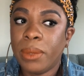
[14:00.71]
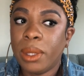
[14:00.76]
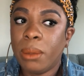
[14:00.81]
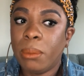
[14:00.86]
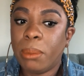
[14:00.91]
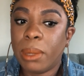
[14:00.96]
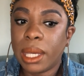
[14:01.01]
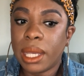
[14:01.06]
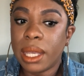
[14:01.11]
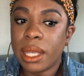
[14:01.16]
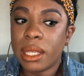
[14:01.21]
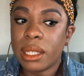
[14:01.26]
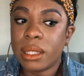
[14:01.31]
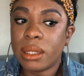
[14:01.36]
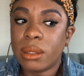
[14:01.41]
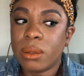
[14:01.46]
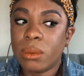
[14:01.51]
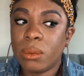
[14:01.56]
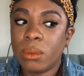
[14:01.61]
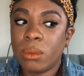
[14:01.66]
Because
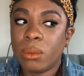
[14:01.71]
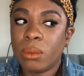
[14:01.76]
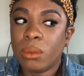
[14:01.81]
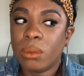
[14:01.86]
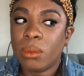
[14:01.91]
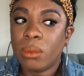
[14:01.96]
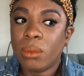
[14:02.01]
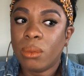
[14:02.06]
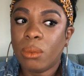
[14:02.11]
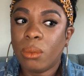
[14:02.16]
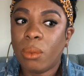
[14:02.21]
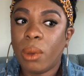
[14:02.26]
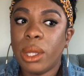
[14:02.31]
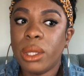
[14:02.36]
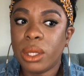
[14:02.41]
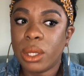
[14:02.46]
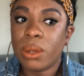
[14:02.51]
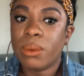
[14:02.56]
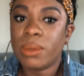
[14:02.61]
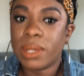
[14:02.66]
what
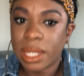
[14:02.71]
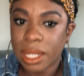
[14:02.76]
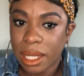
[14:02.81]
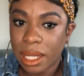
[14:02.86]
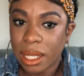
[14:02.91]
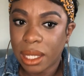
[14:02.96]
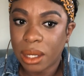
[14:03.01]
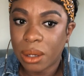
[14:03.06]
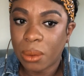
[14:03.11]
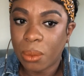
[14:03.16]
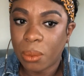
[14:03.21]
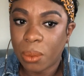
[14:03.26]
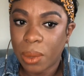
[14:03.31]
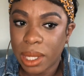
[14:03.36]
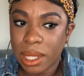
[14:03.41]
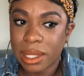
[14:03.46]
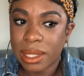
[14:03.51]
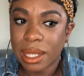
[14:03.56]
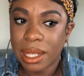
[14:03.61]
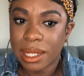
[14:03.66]
you did was
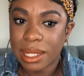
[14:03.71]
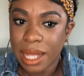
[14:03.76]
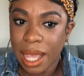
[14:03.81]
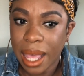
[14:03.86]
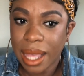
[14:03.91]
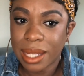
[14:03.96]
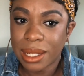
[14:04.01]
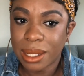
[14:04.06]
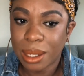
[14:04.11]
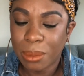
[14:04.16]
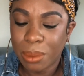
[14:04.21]
attacked a